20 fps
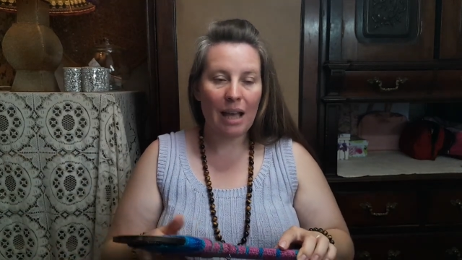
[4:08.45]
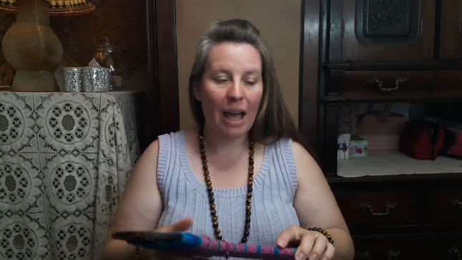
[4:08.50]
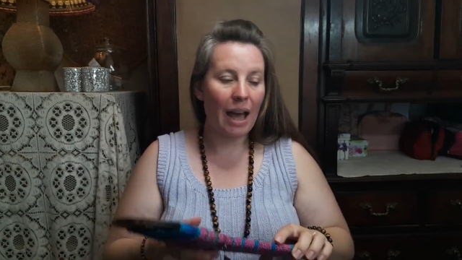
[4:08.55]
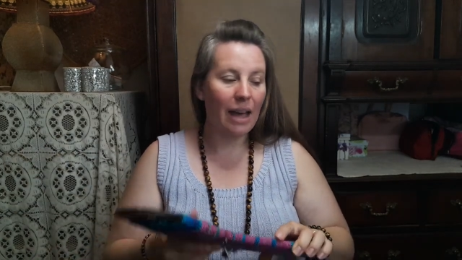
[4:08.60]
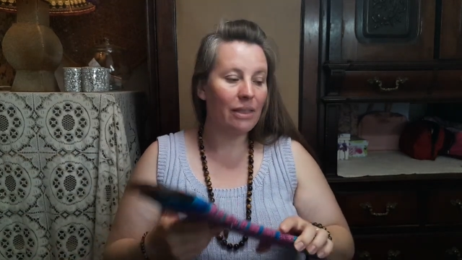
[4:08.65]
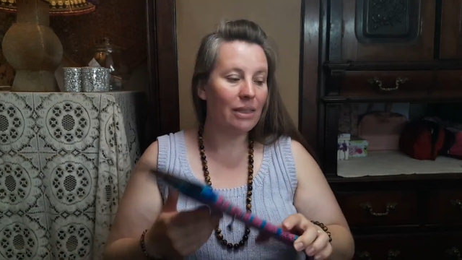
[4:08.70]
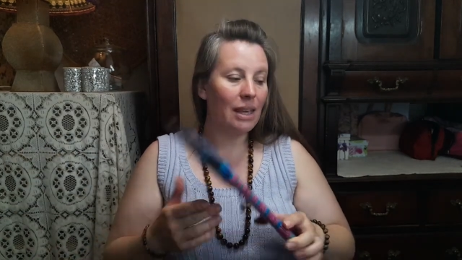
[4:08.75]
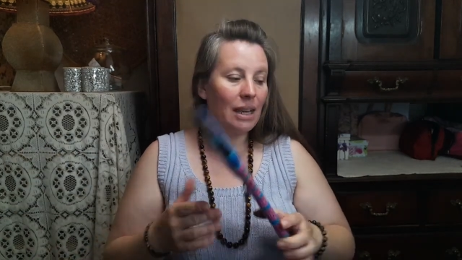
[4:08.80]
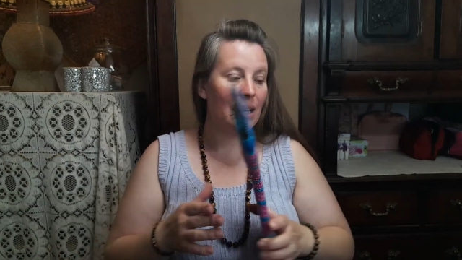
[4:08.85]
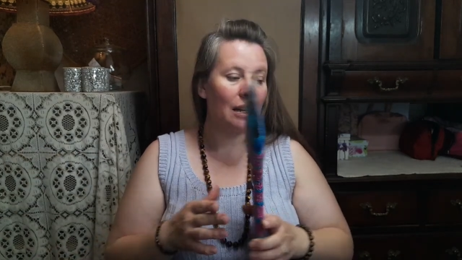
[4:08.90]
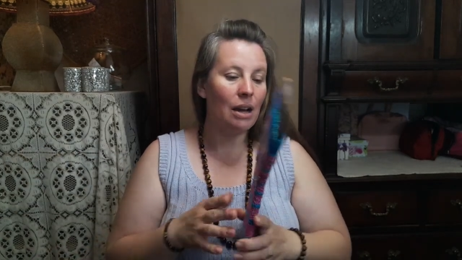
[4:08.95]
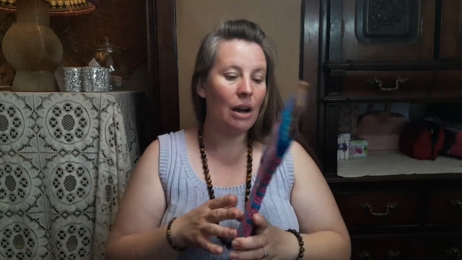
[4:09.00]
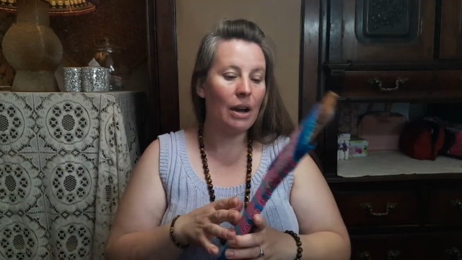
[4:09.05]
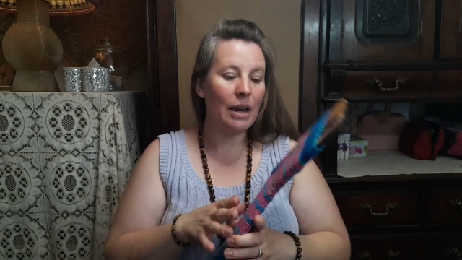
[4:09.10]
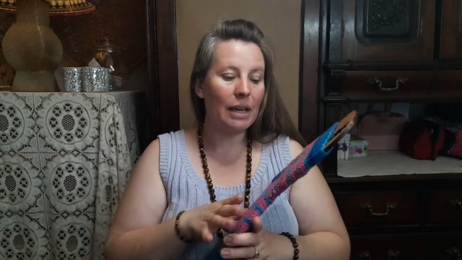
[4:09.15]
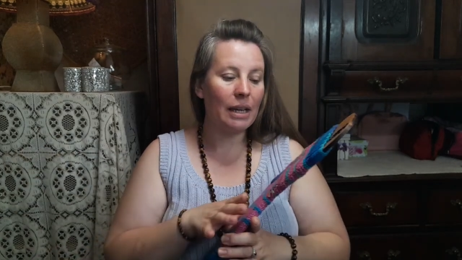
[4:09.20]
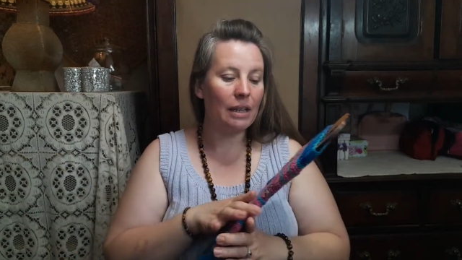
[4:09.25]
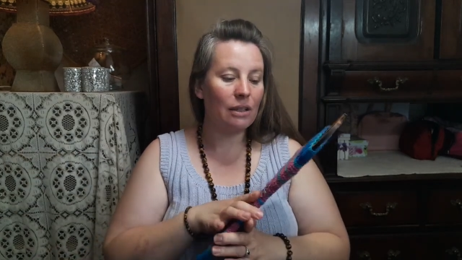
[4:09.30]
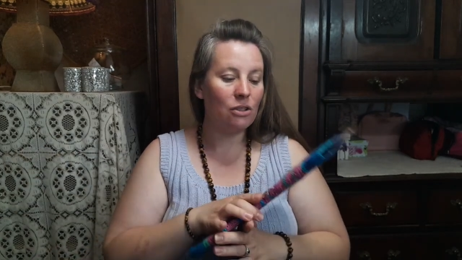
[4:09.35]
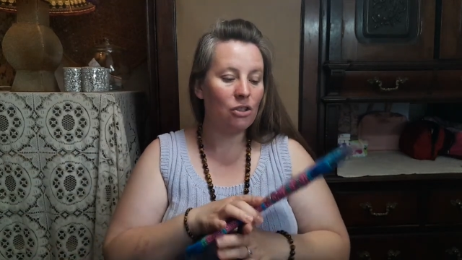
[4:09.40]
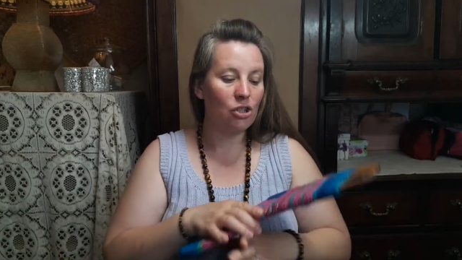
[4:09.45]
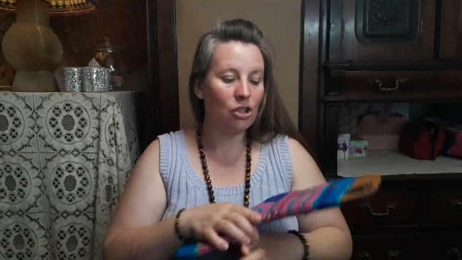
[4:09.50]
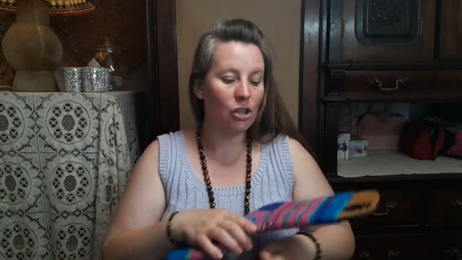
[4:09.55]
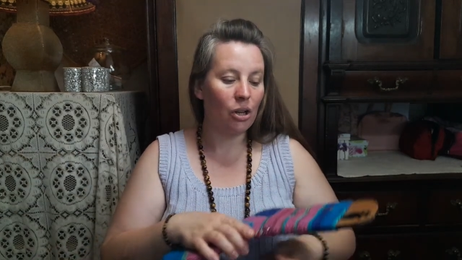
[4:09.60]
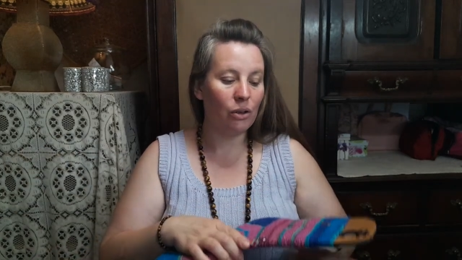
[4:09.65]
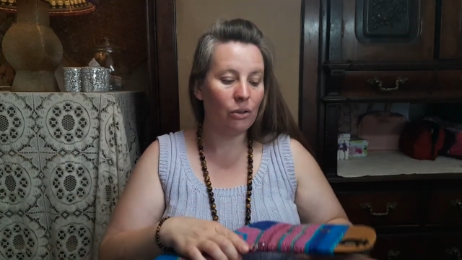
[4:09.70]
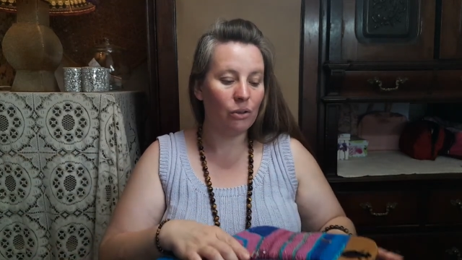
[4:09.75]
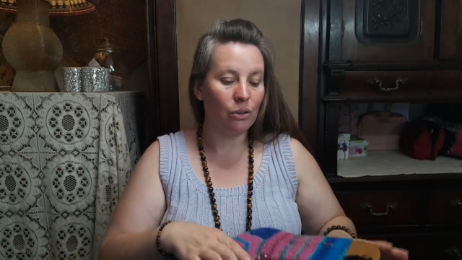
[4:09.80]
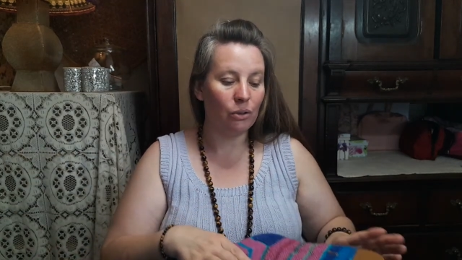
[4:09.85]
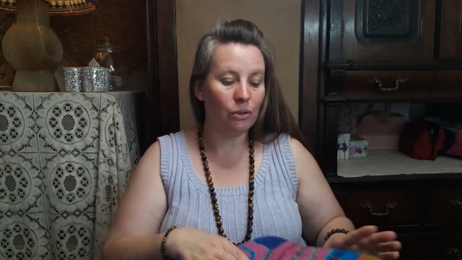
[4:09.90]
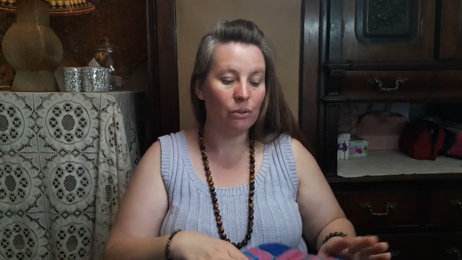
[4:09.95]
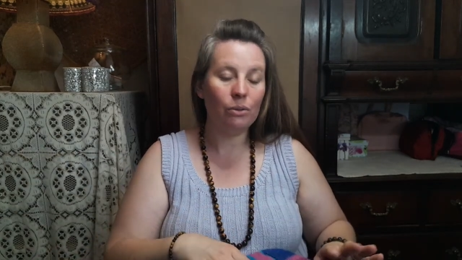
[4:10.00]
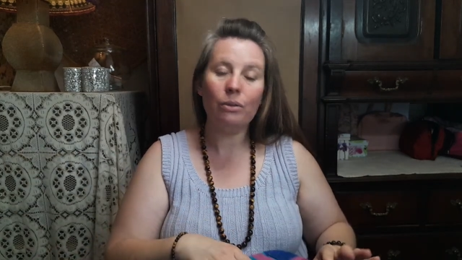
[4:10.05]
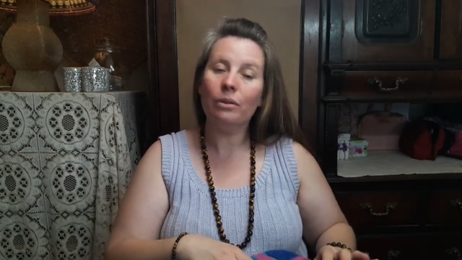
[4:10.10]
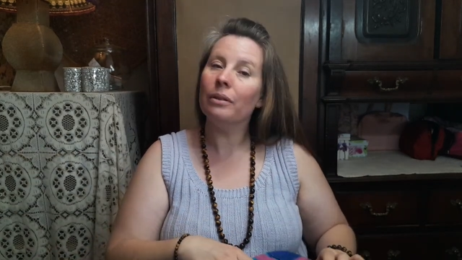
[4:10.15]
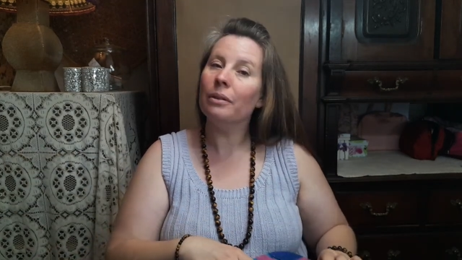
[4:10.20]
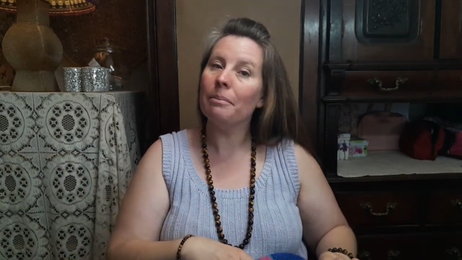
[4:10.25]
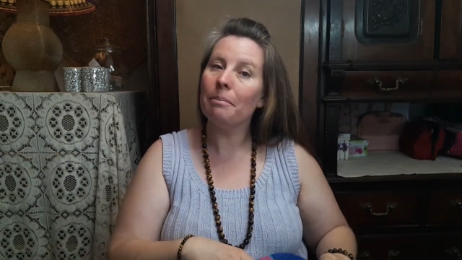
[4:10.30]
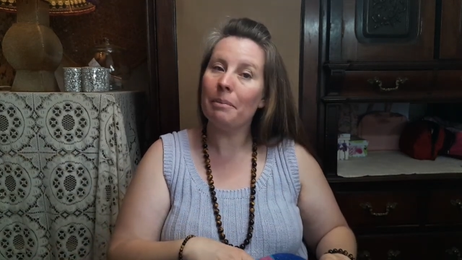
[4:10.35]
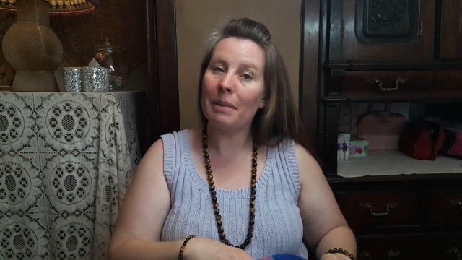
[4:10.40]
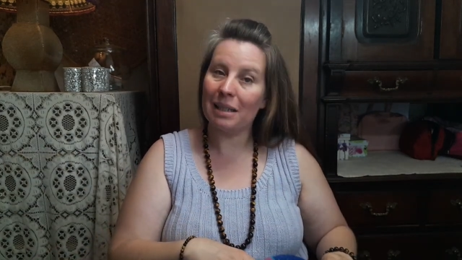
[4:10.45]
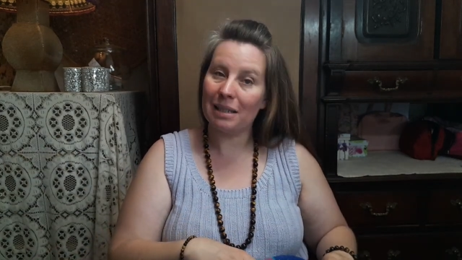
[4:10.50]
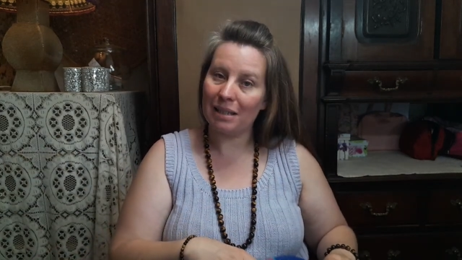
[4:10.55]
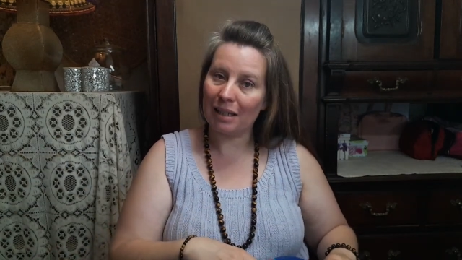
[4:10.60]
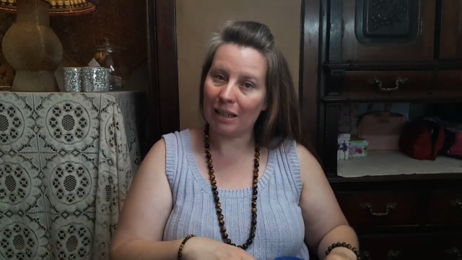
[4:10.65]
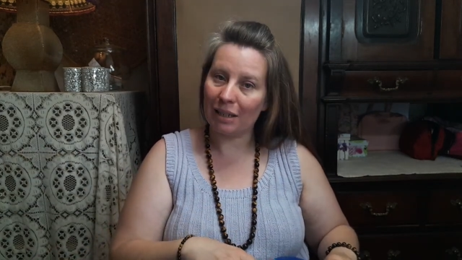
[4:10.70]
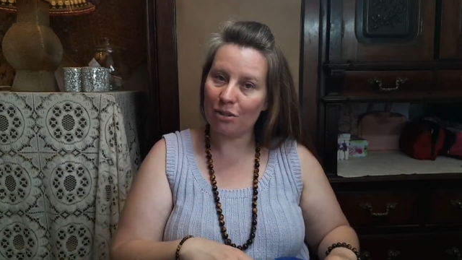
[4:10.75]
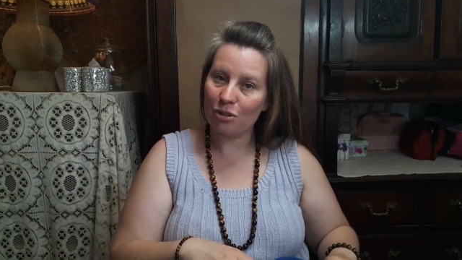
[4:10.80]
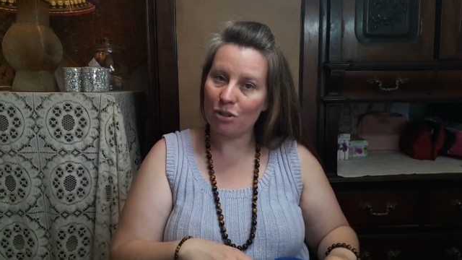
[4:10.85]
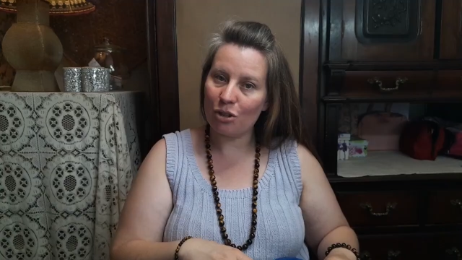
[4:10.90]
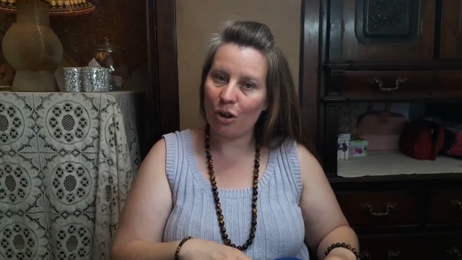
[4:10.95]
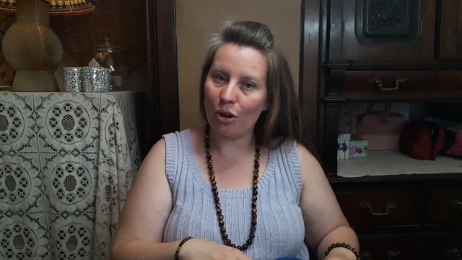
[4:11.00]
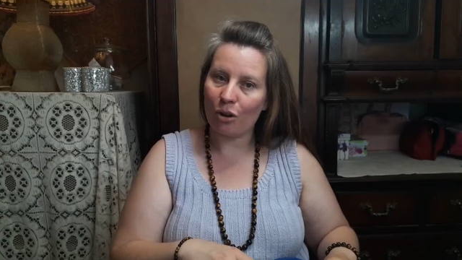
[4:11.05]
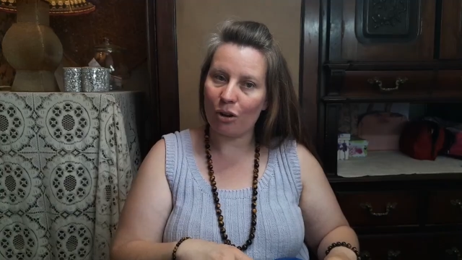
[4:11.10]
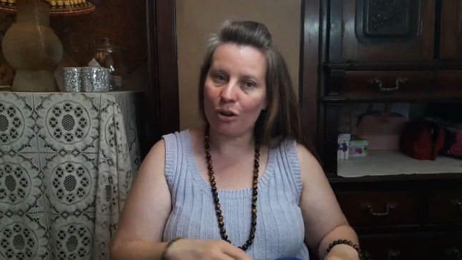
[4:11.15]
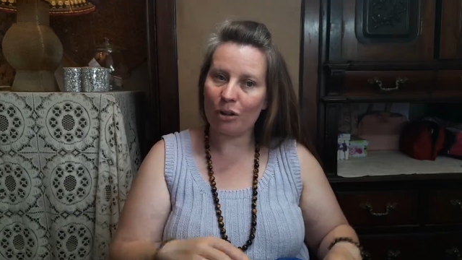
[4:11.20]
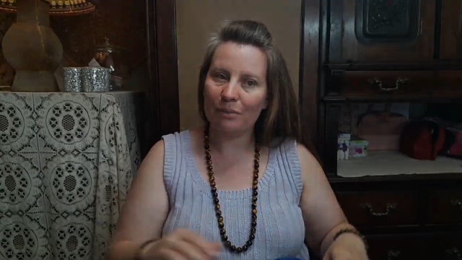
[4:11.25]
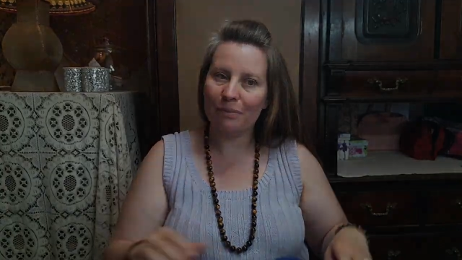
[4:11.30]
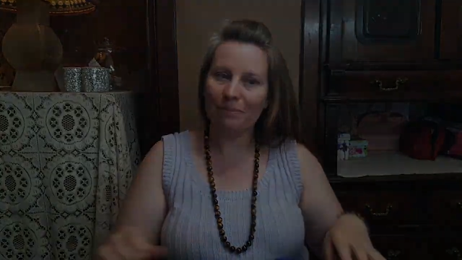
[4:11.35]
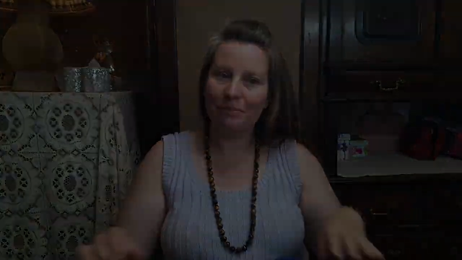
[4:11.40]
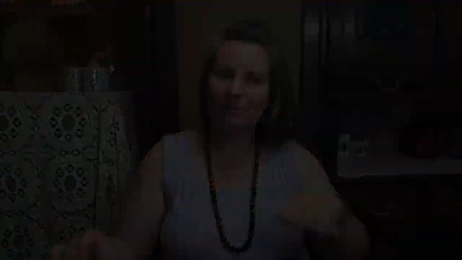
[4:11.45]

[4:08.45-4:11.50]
and then I can show you my second sock.